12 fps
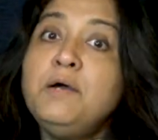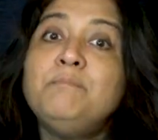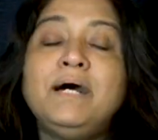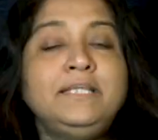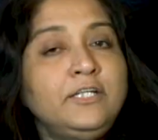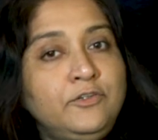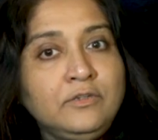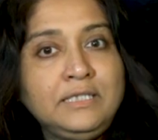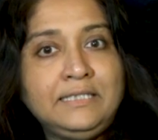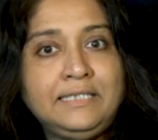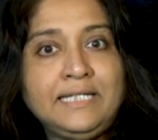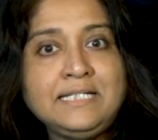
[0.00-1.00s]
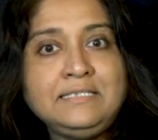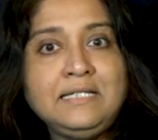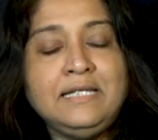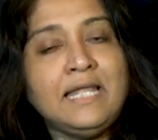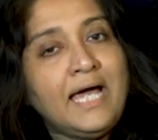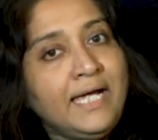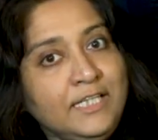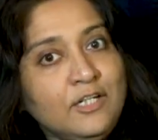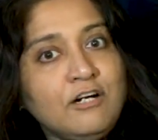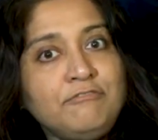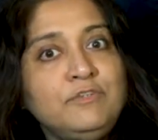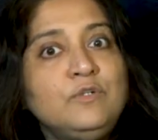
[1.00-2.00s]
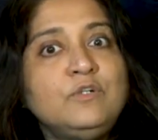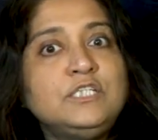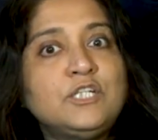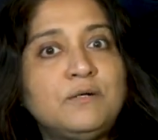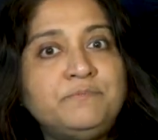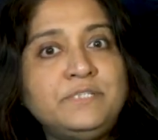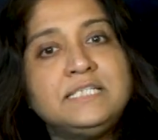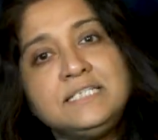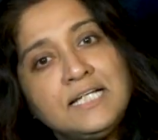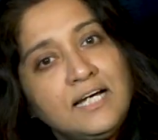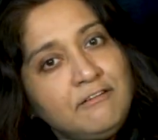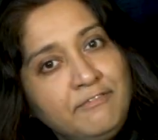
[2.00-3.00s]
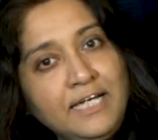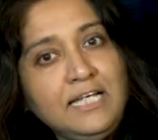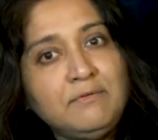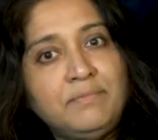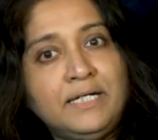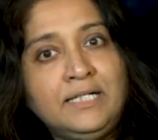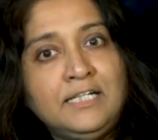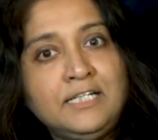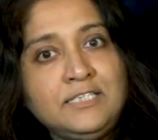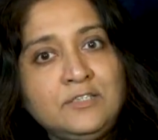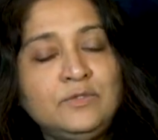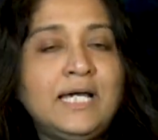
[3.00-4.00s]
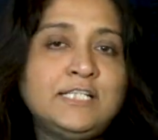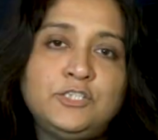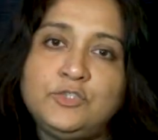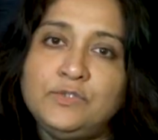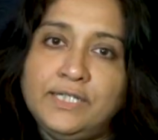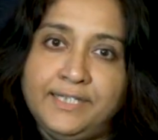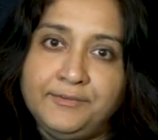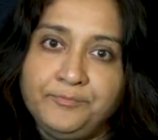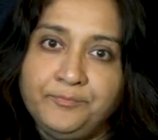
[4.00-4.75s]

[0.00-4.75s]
But the truth is, neither of those options are available to that student.